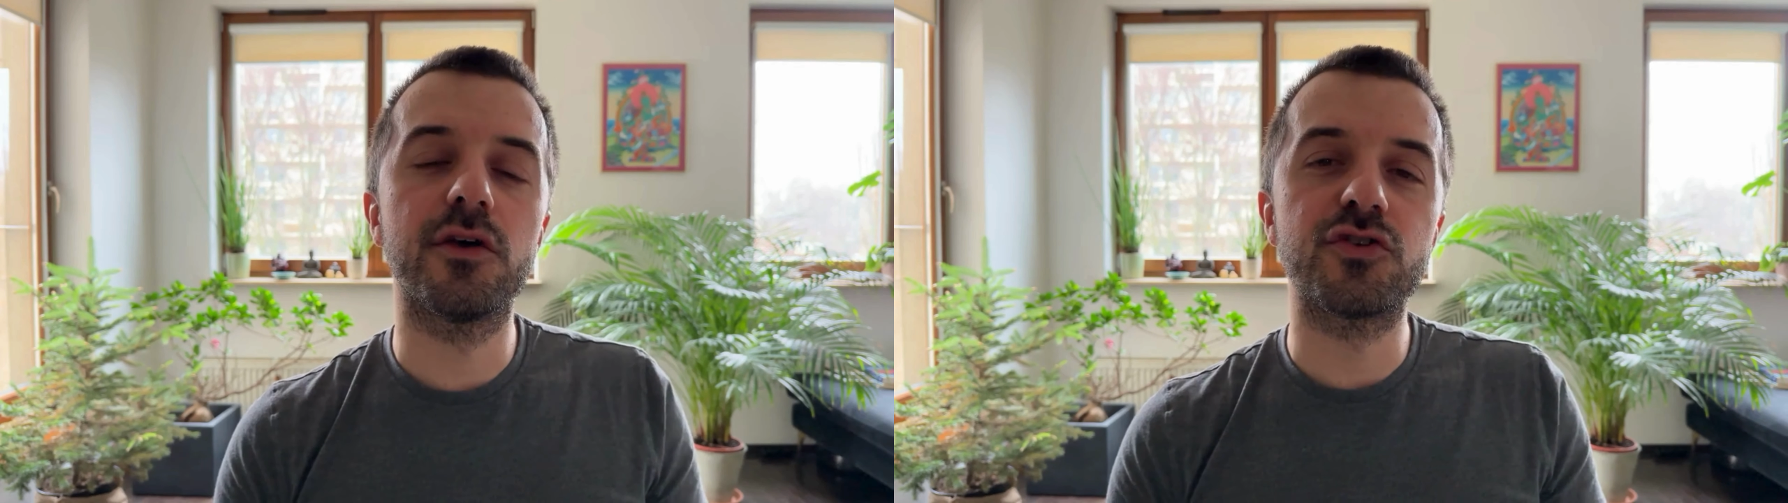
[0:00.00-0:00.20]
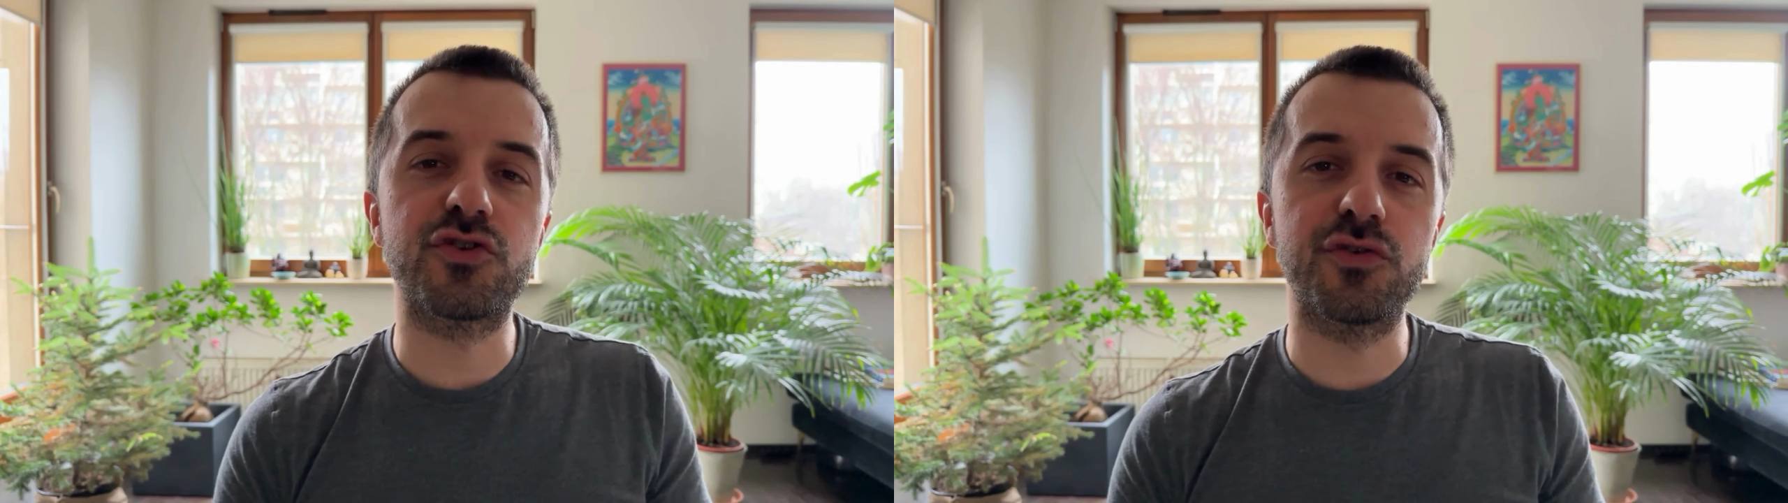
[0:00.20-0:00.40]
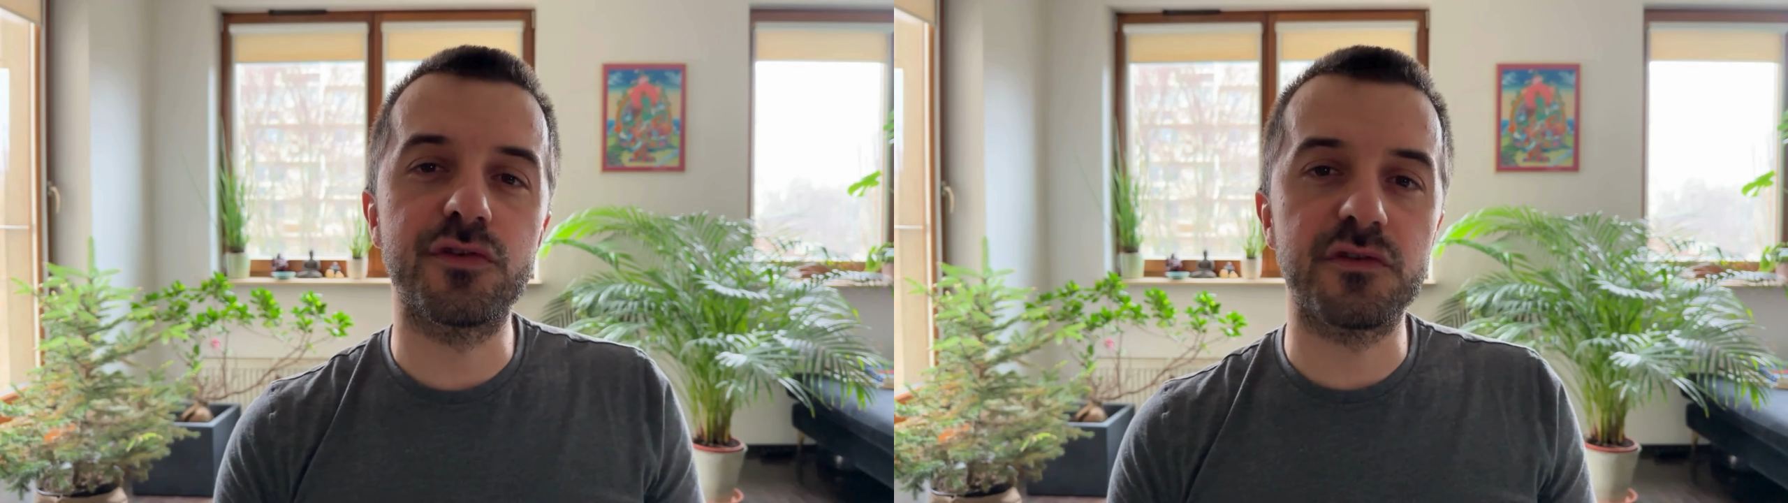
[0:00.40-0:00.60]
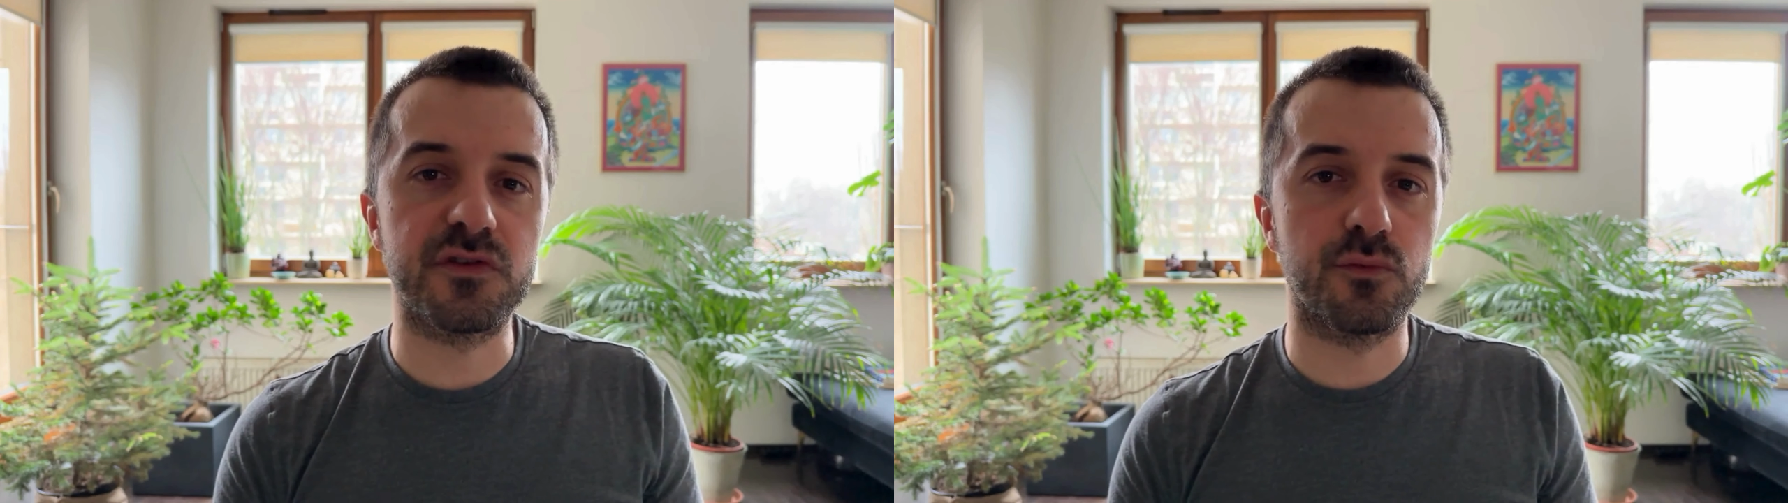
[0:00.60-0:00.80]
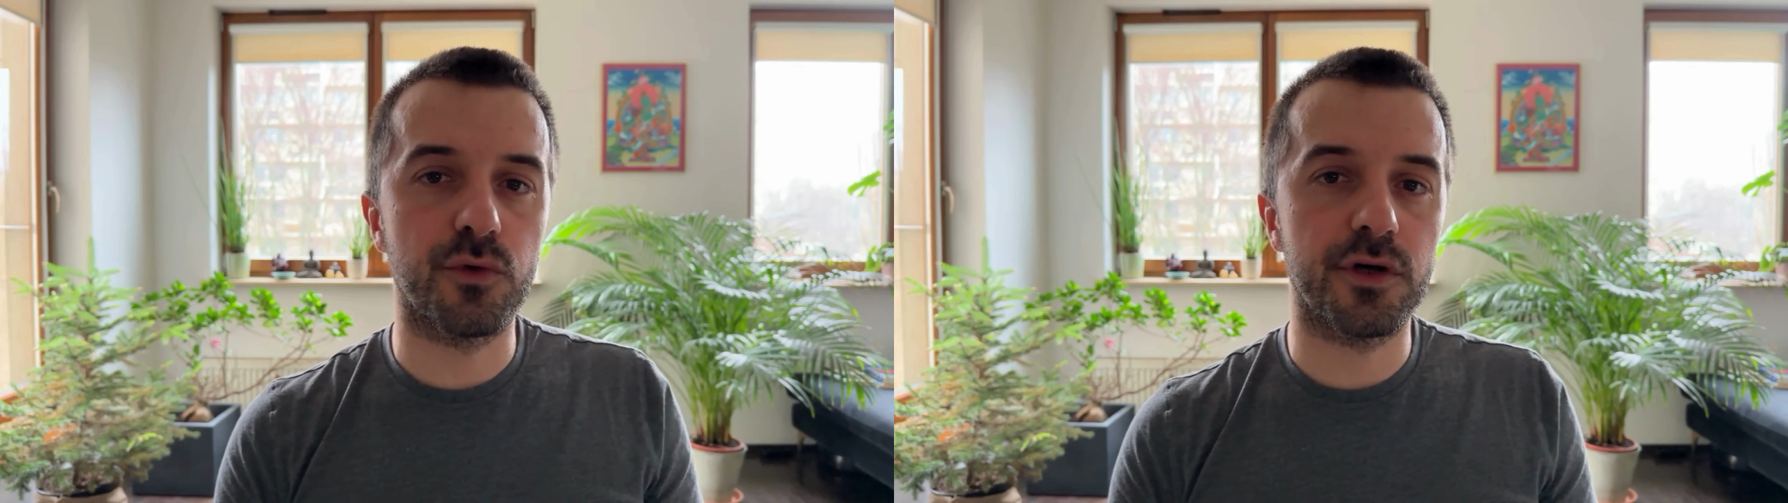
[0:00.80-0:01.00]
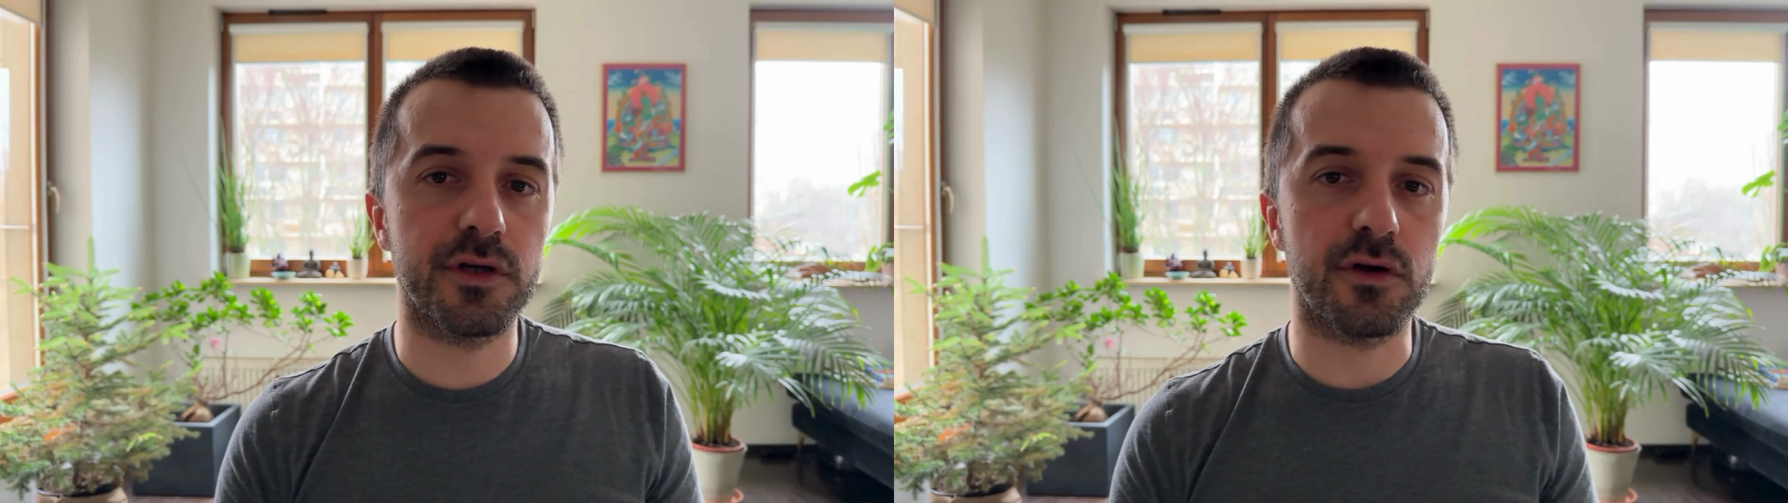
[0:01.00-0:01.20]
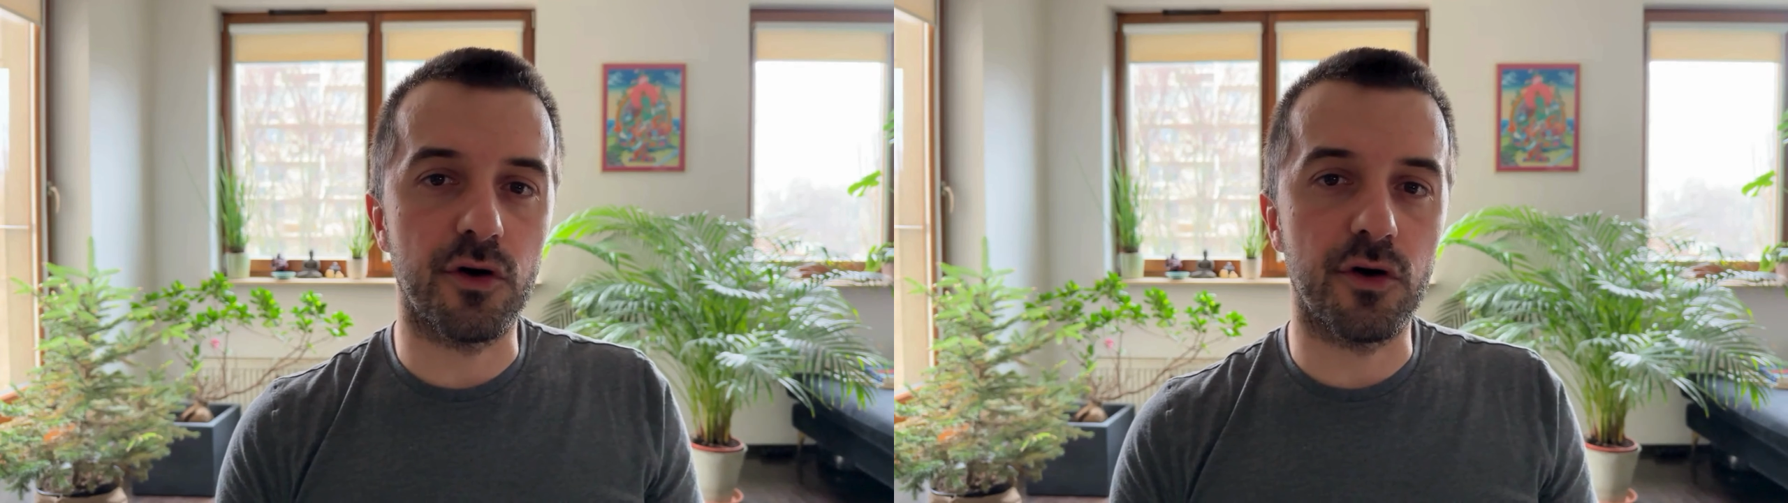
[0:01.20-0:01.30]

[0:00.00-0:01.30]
students work